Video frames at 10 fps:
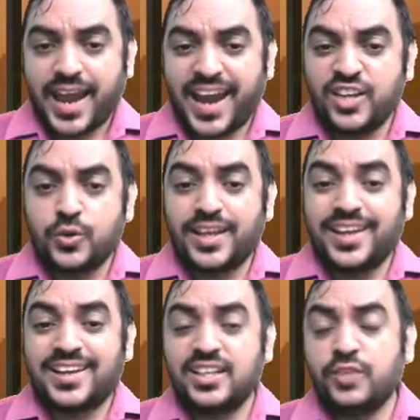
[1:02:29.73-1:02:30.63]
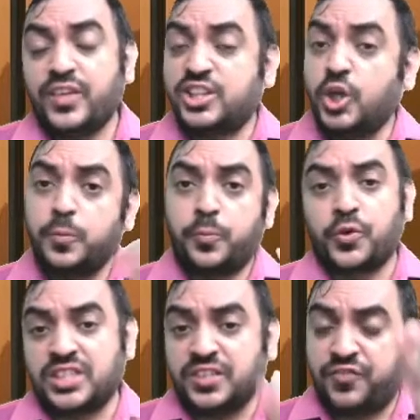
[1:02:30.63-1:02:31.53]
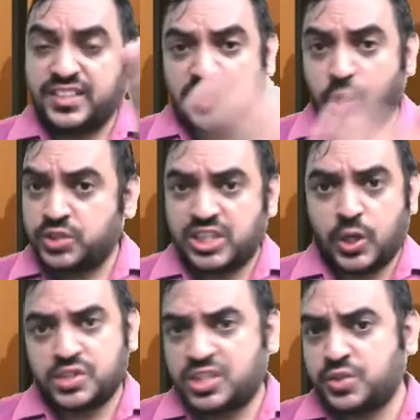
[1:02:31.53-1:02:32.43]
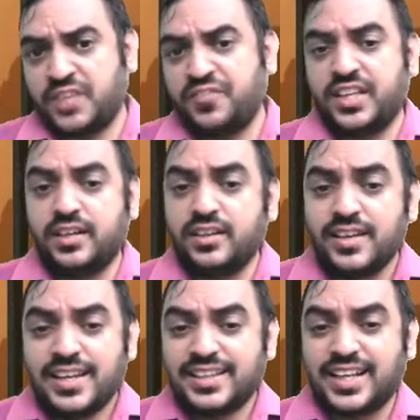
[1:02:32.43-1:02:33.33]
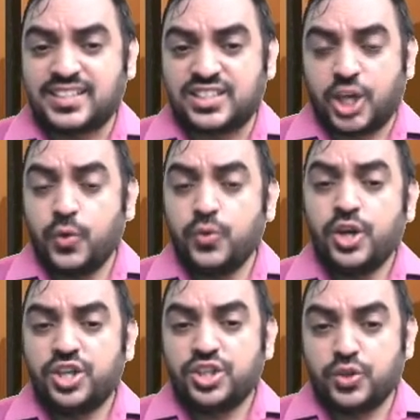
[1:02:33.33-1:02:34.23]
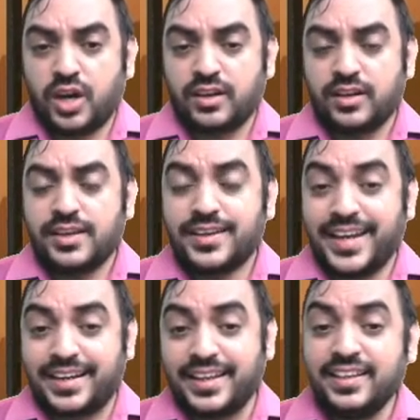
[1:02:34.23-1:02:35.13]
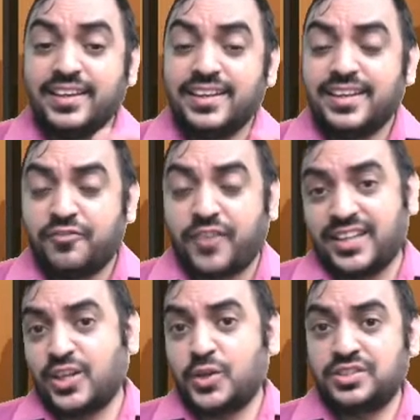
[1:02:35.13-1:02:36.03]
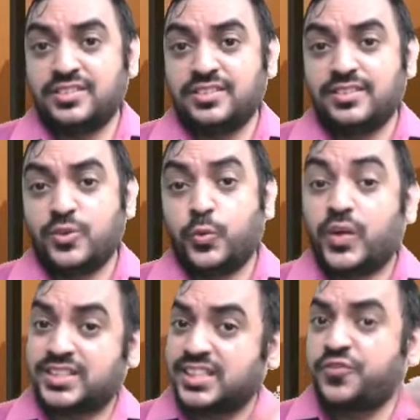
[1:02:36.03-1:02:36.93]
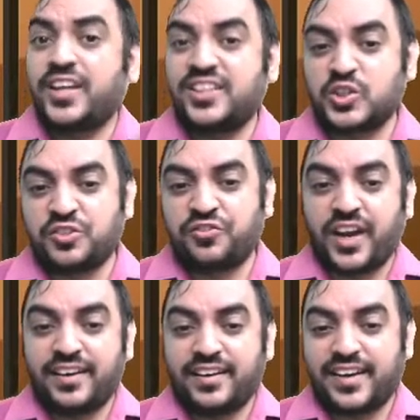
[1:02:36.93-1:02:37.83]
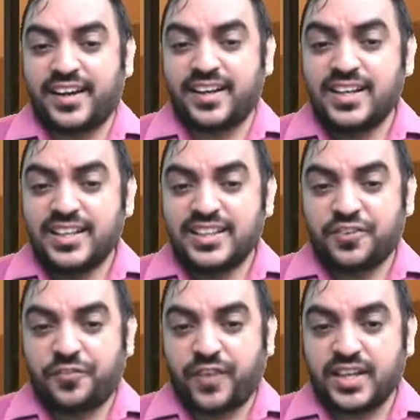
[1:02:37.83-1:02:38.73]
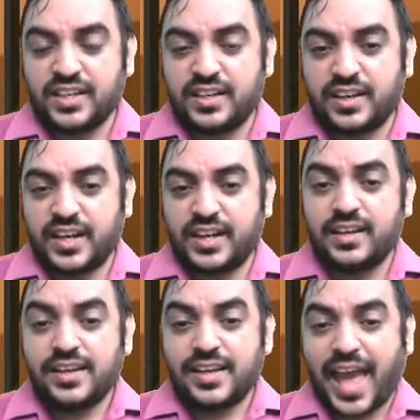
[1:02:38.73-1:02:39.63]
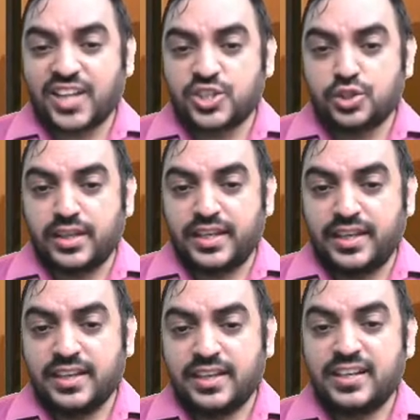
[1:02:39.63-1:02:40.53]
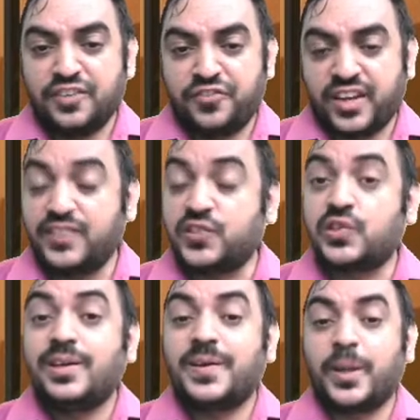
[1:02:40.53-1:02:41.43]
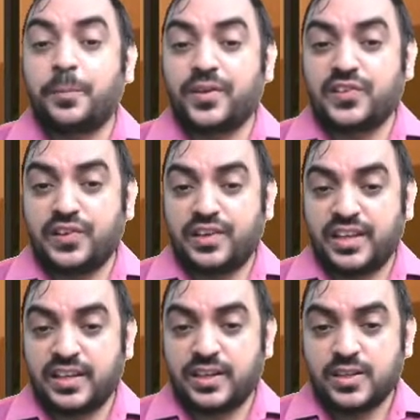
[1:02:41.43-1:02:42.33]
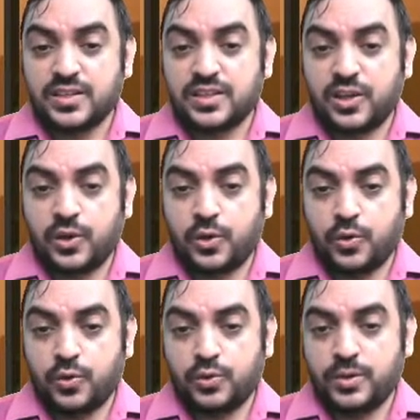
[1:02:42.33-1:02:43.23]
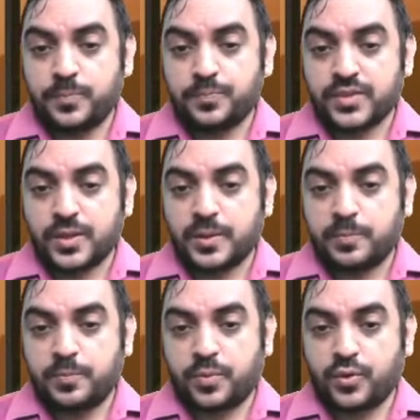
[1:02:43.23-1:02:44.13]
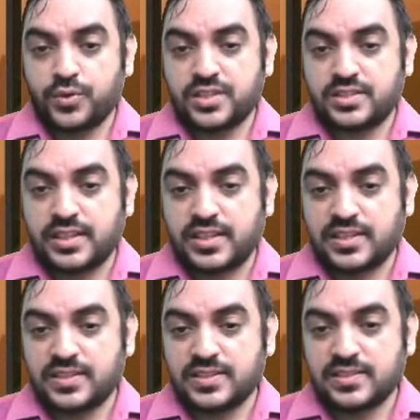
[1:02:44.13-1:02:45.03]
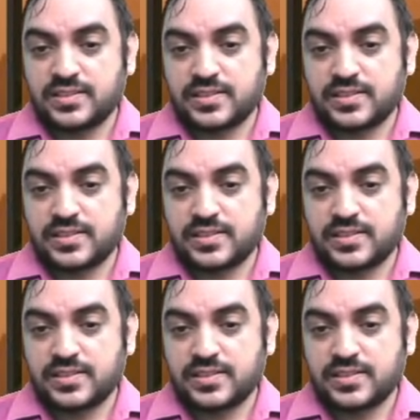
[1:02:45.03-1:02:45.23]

had you taken without processing fees 1000 1000 every year that's how you are getting 5000 versus 5500 the 500 actually difference representing the loan processing